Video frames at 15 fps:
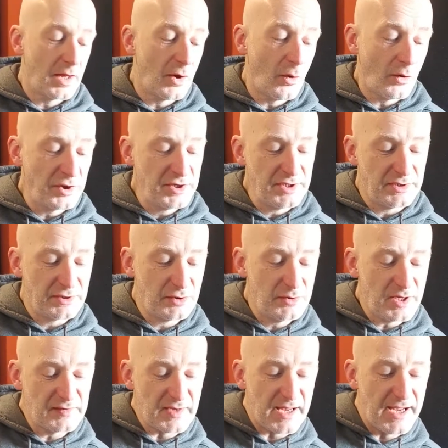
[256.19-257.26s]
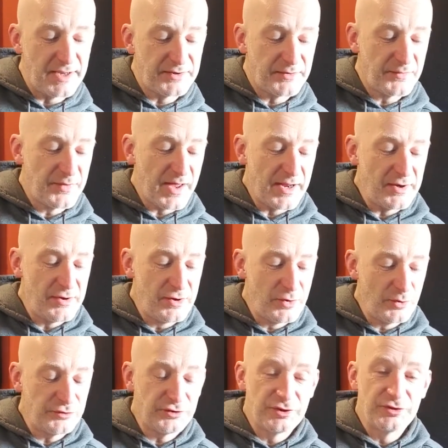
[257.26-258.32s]
All you need to do is add that
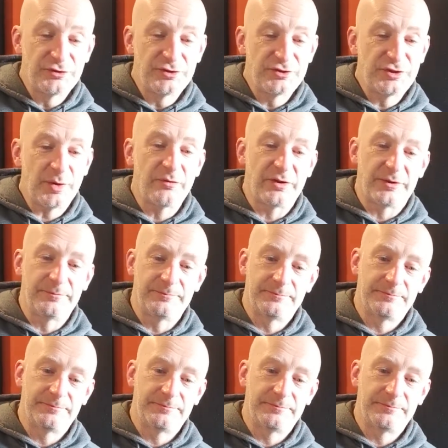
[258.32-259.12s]
note to the top of it.